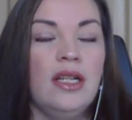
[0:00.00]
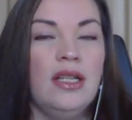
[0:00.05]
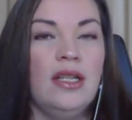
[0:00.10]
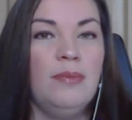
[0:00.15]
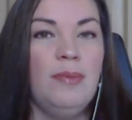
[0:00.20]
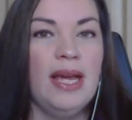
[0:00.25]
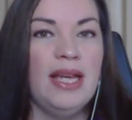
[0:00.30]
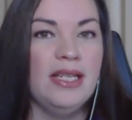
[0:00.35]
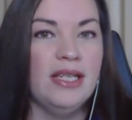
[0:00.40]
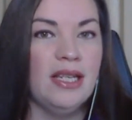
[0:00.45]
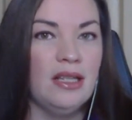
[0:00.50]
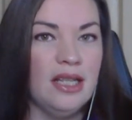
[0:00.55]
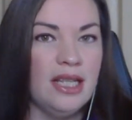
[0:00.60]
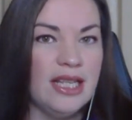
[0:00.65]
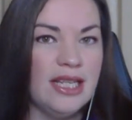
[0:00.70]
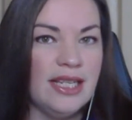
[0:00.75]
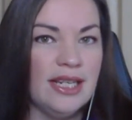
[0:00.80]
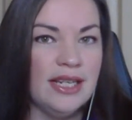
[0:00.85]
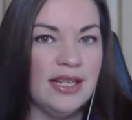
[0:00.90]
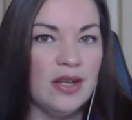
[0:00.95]
basically the
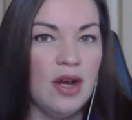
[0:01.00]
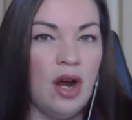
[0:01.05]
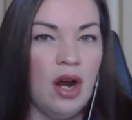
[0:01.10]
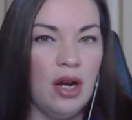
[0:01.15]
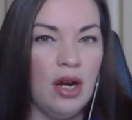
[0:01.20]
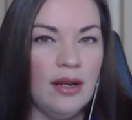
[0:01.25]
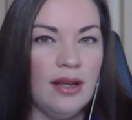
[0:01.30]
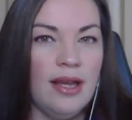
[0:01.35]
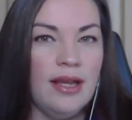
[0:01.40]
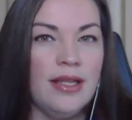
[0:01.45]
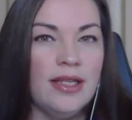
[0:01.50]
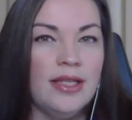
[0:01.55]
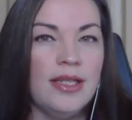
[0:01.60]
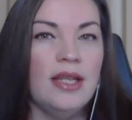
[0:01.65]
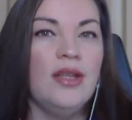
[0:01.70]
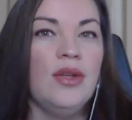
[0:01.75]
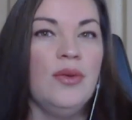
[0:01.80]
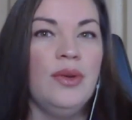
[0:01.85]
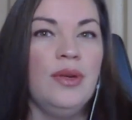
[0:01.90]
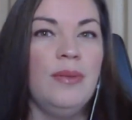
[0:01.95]
6 card kits
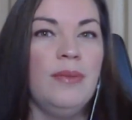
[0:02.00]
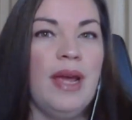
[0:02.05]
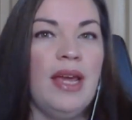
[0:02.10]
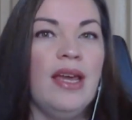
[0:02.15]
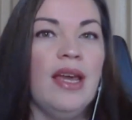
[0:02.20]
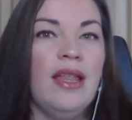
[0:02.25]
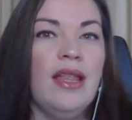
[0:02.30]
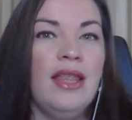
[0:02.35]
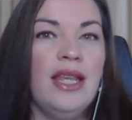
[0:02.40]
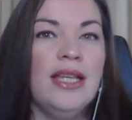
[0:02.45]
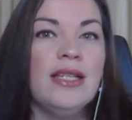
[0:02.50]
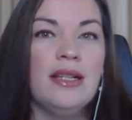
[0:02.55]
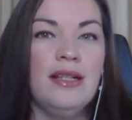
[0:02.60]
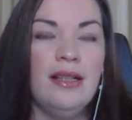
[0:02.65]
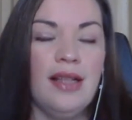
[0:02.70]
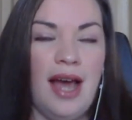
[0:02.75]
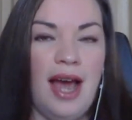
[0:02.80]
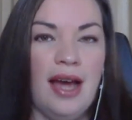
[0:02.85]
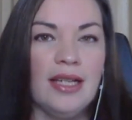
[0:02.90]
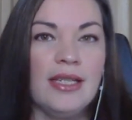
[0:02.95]
that you would make in this
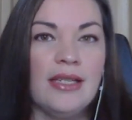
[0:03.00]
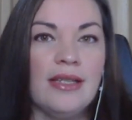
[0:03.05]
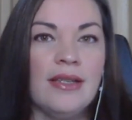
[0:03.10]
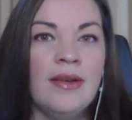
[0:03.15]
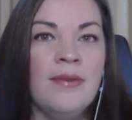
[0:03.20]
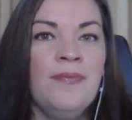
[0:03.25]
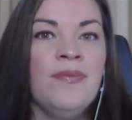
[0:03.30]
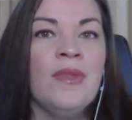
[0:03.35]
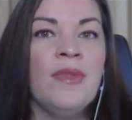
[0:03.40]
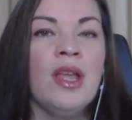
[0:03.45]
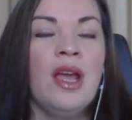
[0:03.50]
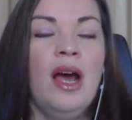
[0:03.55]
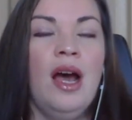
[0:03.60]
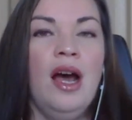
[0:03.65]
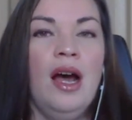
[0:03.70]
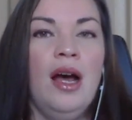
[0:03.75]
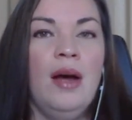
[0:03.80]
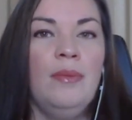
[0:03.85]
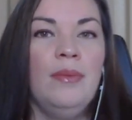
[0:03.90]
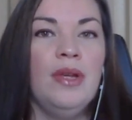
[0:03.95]
class,
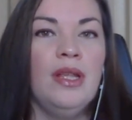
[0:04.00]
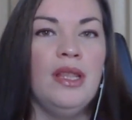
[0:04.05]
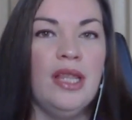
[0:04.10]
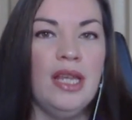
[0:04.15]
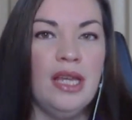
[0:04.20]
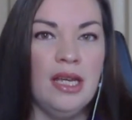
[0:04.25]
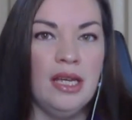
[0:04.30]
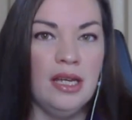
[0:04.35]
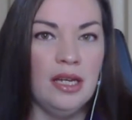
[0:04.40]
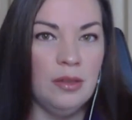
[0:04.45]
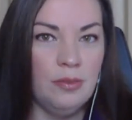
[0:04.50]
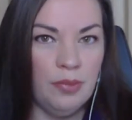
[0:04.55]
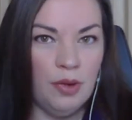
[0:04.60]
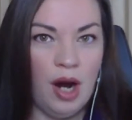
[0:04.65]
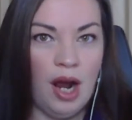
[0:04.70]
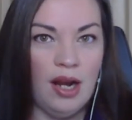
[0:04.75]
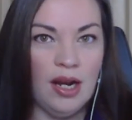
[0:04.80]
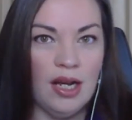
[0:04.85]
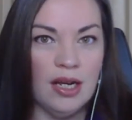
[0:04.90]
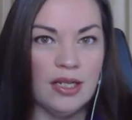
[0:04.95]
the
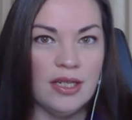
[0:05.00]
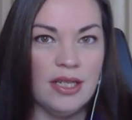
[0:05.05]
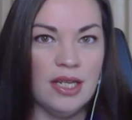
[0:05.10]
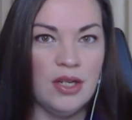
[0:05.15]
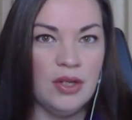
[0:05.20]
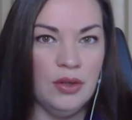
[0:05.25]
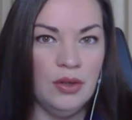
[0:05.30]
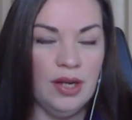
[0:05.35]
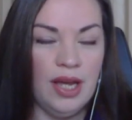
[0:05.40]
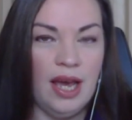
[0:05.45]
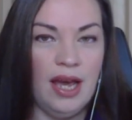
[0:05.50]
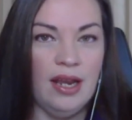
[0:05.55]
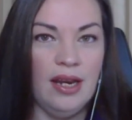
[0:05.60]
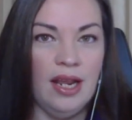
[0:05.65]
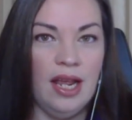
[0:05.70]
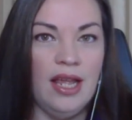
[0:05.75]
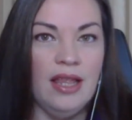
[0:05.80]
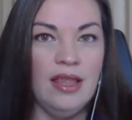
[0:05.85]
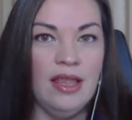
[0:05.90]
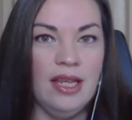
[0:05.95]
products that you'll get
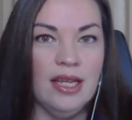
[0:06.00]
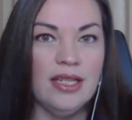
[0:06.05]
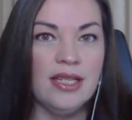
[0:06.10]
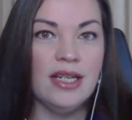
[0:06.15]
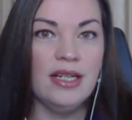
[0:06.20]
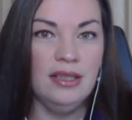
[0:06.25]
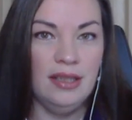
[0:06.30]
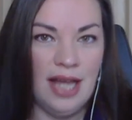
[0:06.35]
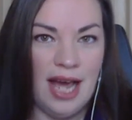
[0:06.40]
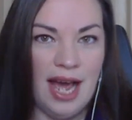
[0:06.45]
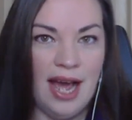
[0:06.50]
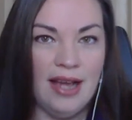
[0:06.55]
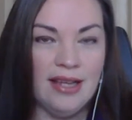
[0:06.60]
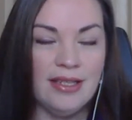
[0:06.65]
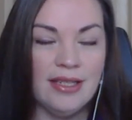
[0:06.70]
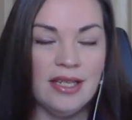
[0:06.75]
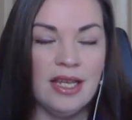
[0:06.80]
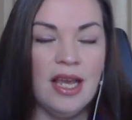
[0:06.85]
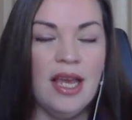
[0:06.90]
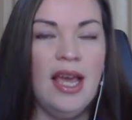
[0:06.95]
in this
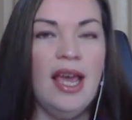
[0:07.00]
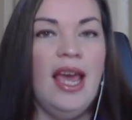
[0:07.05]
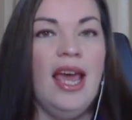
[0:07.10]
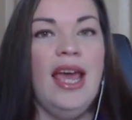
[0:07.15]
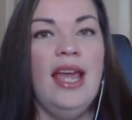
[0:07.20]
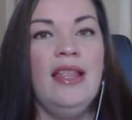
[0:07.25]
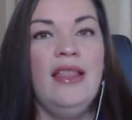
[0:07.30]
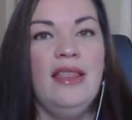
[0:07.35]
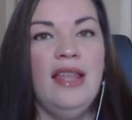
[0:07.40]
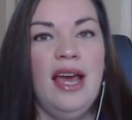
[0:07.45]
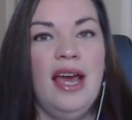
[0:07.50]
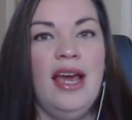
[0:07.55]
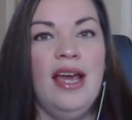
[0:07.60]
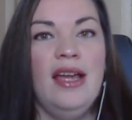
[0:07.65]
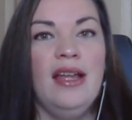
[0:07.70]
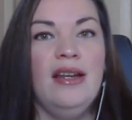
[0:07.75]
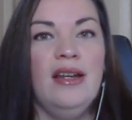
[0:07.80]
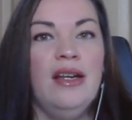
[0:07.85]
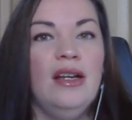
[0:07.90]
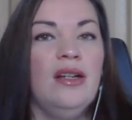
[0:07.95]
class, and
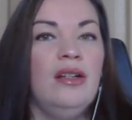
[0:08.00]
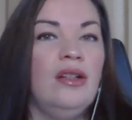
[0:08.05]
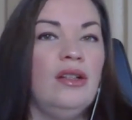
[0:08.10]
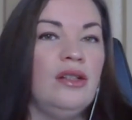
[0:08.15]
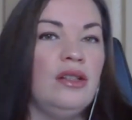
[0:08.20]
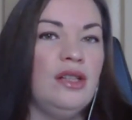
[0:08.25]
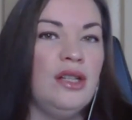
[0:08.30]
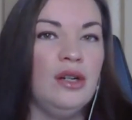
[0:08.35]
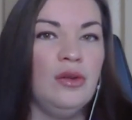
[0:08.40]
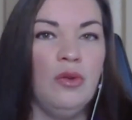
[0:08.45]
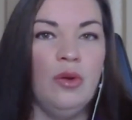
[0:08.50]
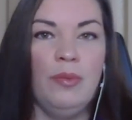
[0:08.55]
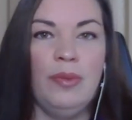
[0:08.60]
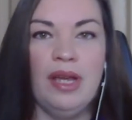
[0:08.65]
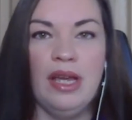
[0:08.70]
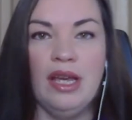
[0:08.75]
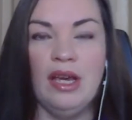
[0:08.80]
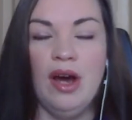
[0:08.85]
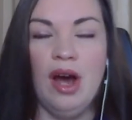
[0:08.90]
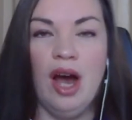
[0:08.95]
then there will
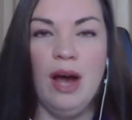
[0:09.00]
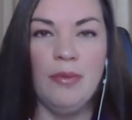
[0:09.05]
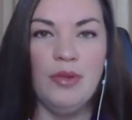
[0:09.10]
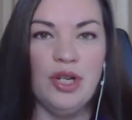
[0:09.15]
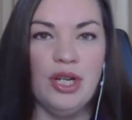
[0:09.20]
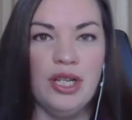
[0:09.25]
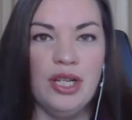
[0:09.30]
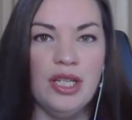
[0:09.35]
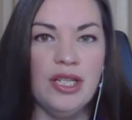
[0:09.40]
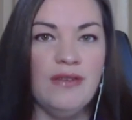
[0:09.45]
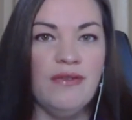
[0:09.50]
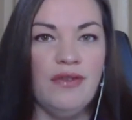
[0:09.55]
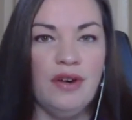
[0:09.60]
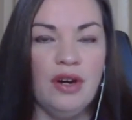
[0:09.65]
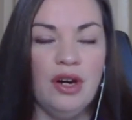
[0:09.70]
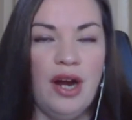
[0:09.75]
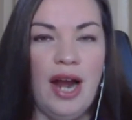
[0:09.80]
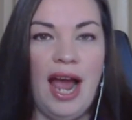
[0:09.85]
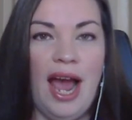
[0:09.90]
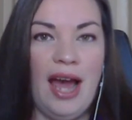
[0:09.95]
be options
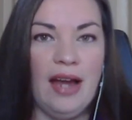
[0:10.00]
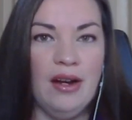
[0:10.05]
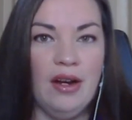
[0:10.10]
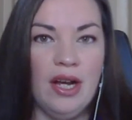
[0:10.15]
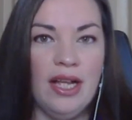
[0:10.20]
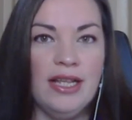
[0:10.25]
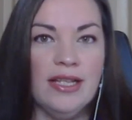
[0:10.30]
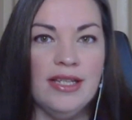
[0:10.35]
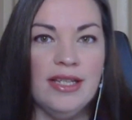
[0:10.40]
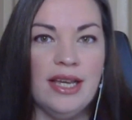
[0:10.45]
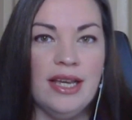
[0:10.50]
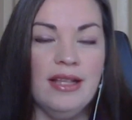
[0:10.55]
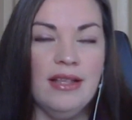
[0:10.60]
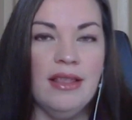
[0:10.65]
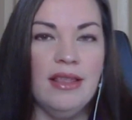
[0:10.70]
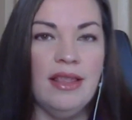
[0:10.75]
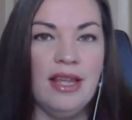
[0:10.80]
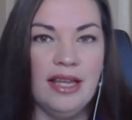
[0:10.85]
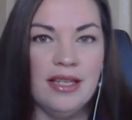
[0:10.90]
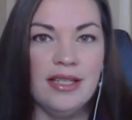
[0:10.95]
for add-ons and
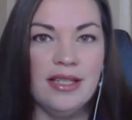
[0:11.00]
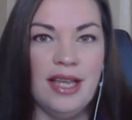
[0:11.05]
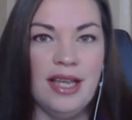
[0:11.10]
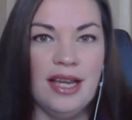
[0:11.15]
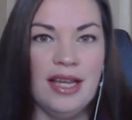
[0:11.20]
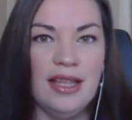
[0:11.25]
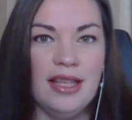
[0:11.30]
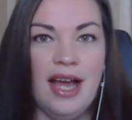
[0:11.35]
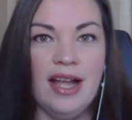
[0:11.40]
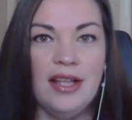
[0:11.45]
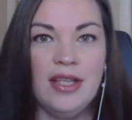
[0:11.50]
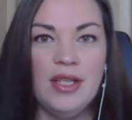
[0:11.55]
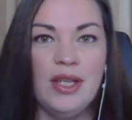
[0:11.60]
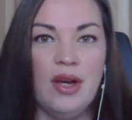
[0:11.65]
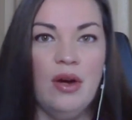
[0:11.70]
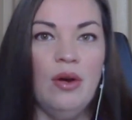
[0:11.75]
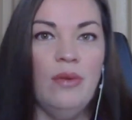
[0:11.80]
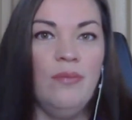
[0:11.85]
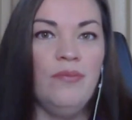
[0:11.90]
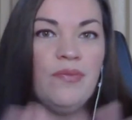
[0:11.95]
things like that.
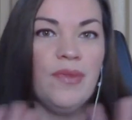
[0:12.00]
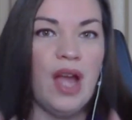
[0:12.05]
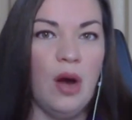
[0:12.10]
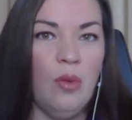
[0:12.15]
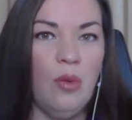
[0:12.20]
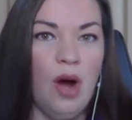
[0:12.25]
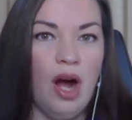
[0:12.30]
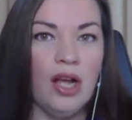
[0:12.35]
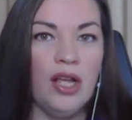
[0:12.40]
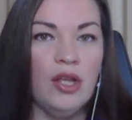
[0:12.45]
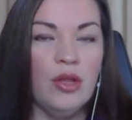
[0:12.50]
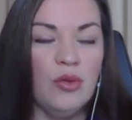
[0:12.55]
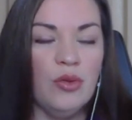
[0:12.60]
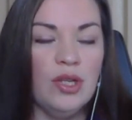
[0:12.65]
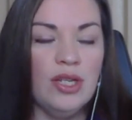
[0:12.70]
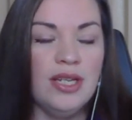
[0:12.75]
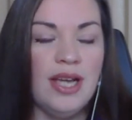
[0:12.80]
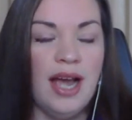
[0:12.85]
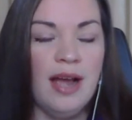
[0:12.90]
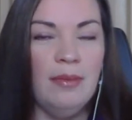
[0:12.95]
So I'll walk you through
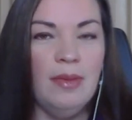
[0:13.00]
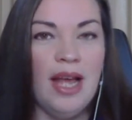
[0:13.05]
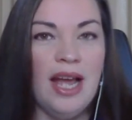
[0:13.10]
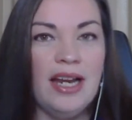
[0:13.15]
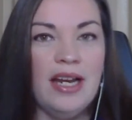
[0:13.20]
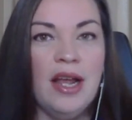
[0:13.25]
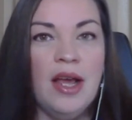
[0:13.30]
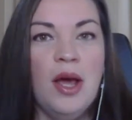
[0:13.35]
the timeline,